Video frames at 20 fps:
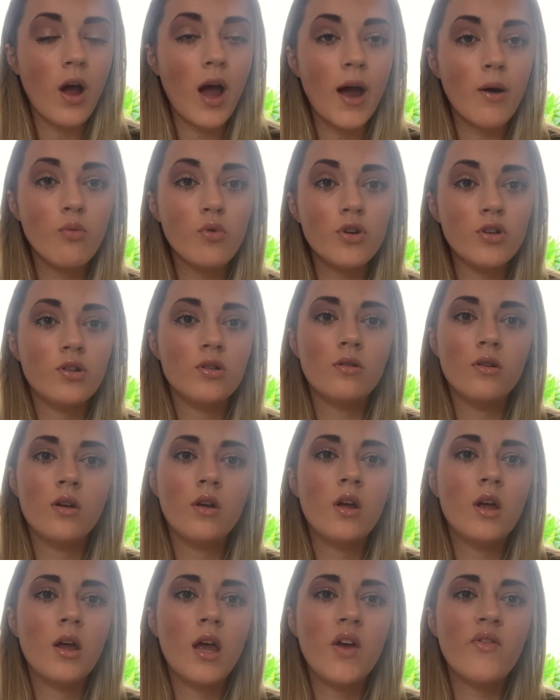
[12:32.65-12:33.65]
I would,
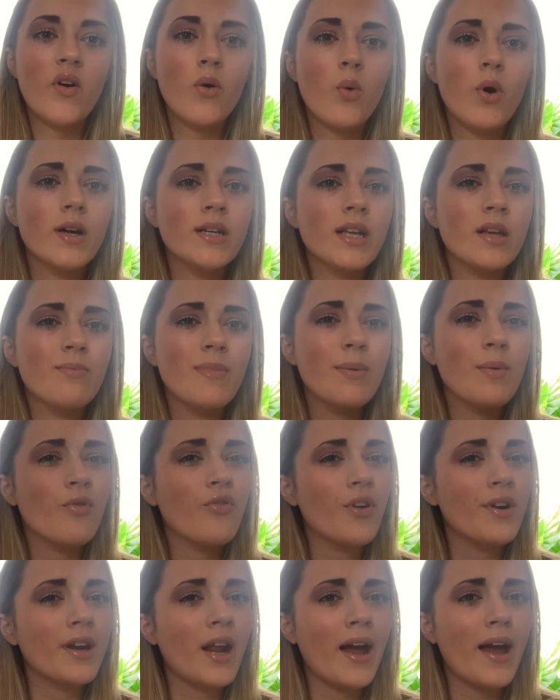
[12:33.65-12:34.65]
if I wanted it maybe for
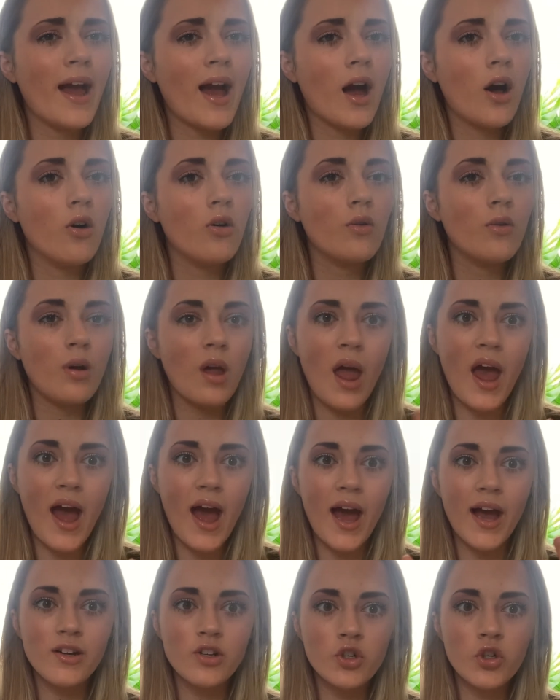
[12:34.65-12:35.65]
a night out,
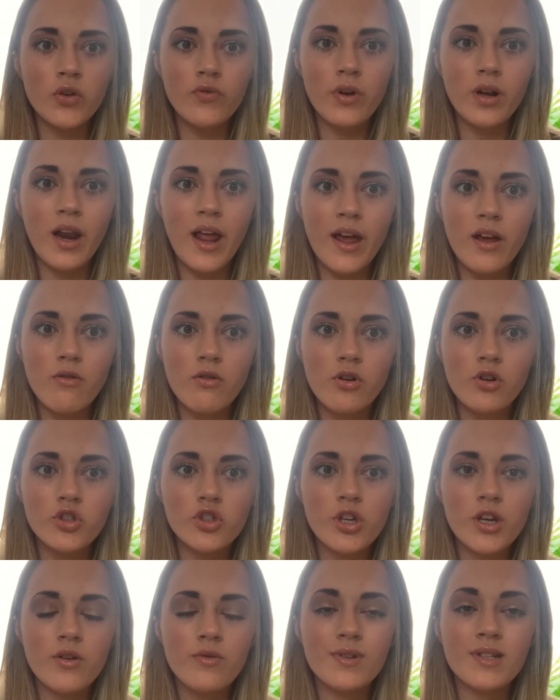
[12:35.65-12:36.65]
add another layer or
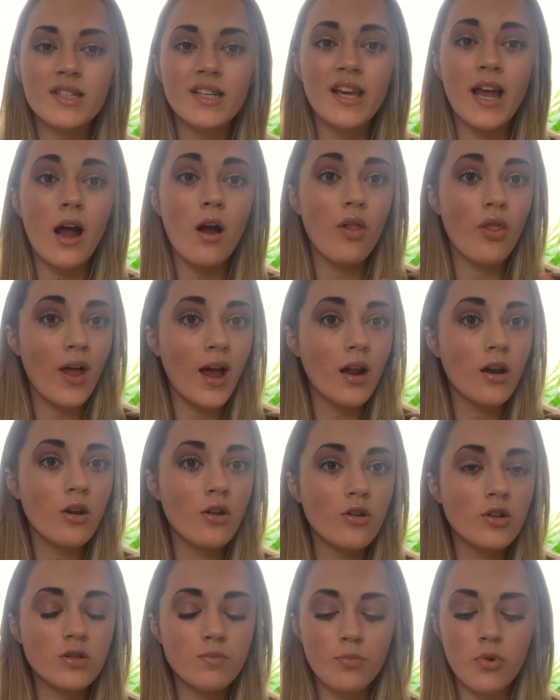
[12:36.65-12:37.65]
2 and see how that
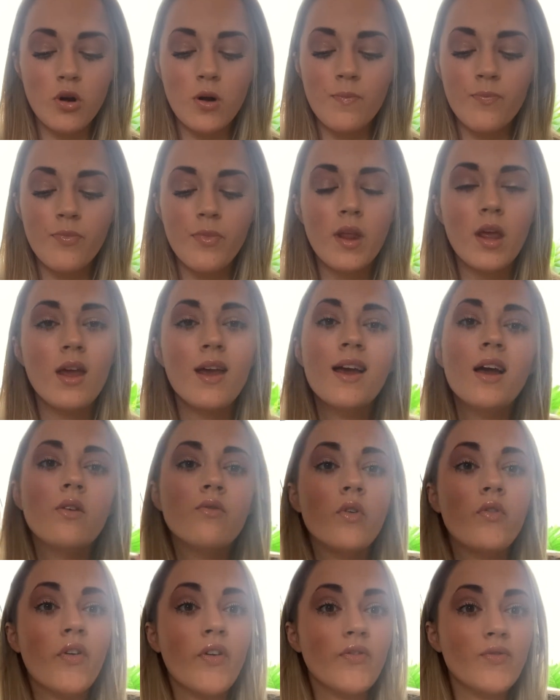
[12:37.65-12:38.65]
looked. But for
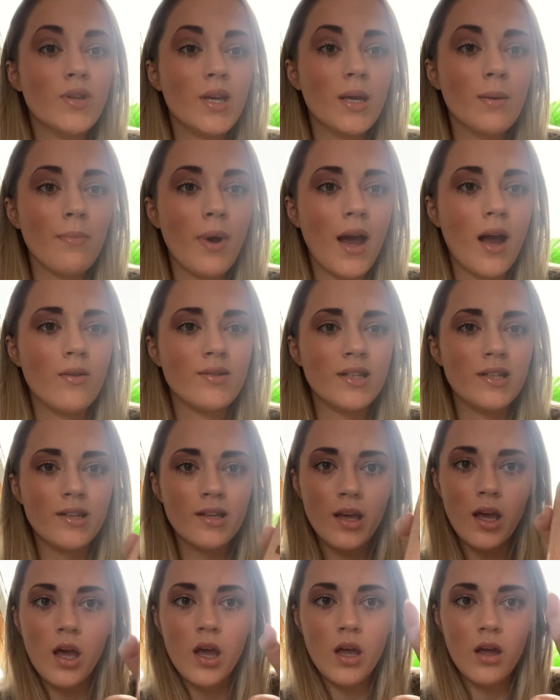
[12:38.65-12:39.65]
£15 and you
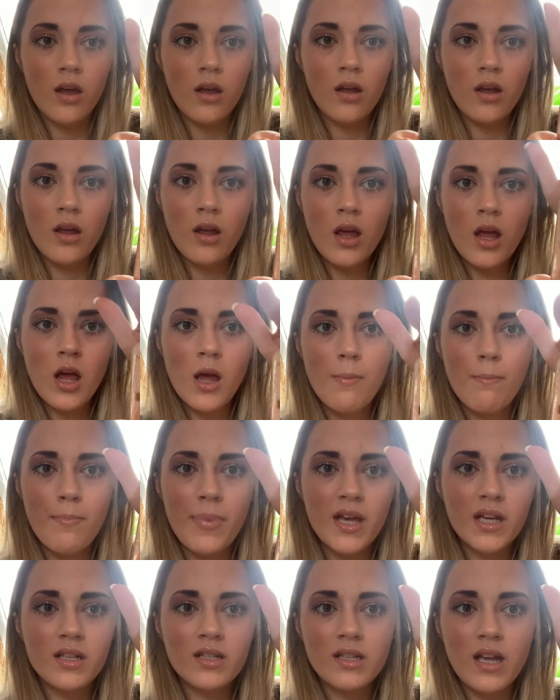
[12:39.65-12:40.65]
get a
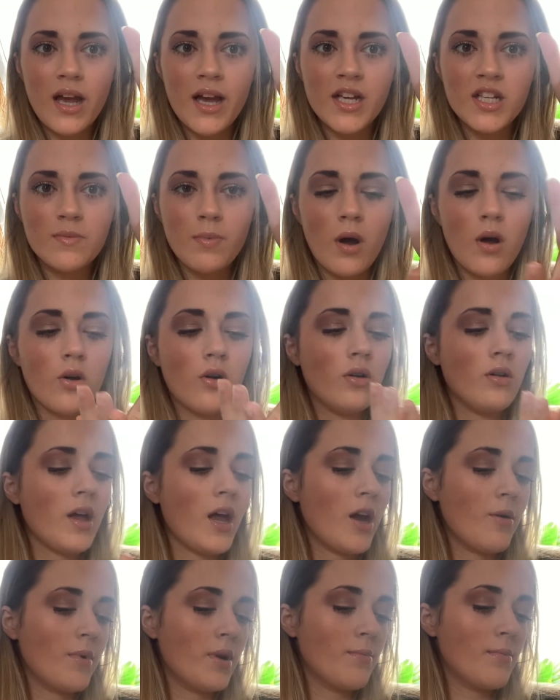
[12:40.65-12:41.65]
big size bottle, how
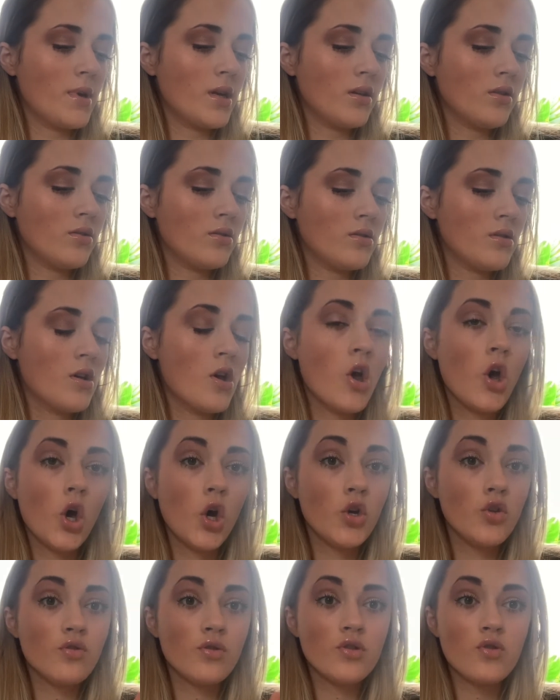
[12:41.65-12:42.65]
many mils?
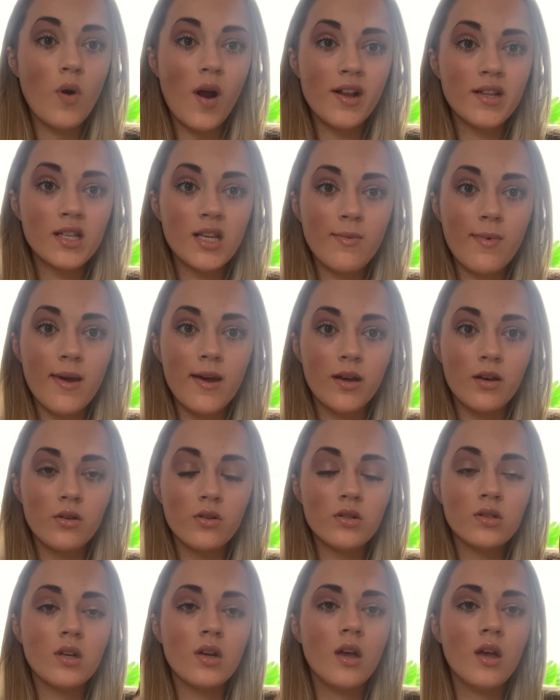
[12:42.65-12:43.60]
120 mils.